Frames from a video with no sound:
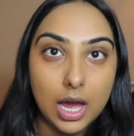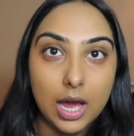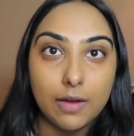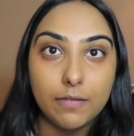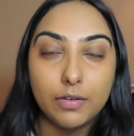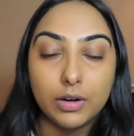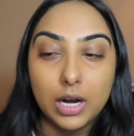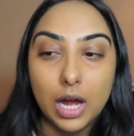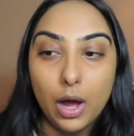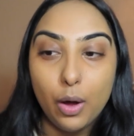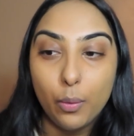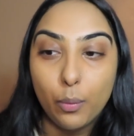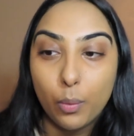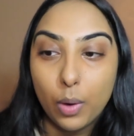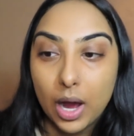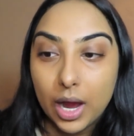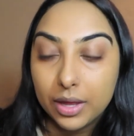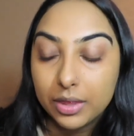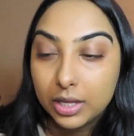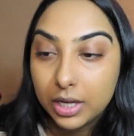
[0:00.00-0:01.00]
I forgot
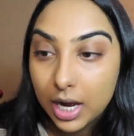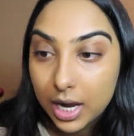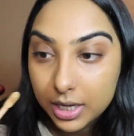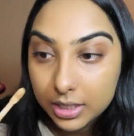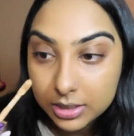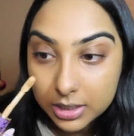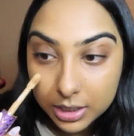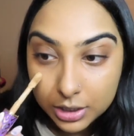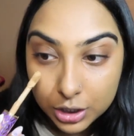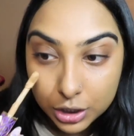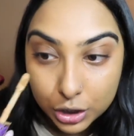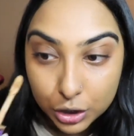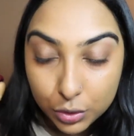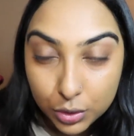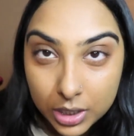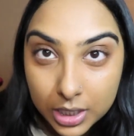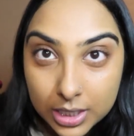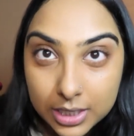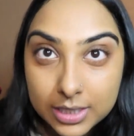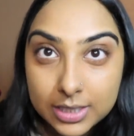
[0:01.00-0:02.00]
why the guy said to
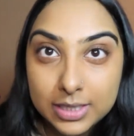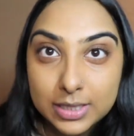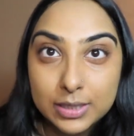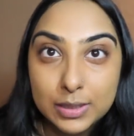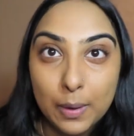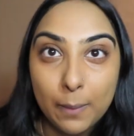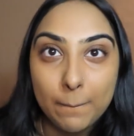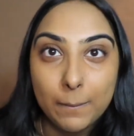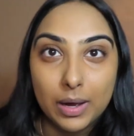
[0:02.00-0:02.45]
do this